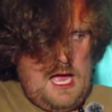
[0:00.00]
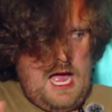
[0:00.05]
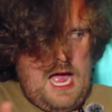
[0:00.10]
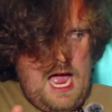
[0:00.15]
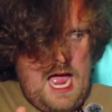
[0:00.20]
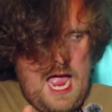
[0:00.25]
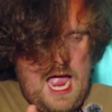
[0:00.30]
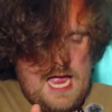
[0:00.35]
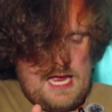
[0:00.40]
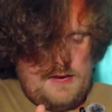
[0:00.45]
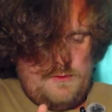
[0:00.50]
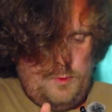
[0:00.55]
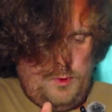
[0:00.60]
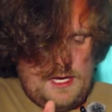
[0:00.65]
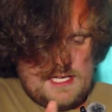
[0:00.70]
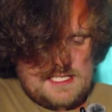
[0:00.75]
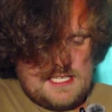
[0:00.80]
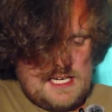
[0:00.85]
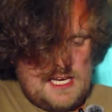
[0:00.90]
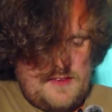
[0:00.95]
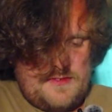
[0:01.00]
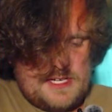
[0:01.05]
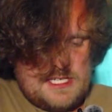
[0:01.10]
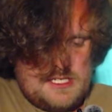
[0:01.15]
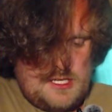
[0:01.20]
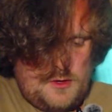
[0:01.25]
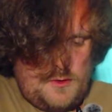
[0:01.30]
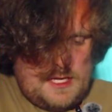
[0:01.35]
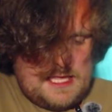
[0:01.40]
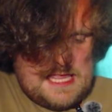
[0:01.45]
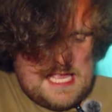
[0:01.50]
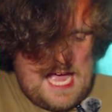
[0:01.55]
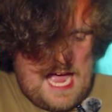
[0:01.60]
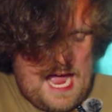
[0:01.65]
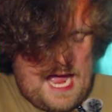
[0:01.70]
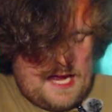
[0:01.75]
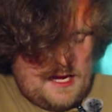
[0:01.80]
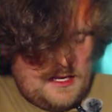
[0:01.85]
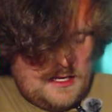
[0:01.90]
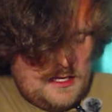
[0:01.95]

I wasn't even doing that.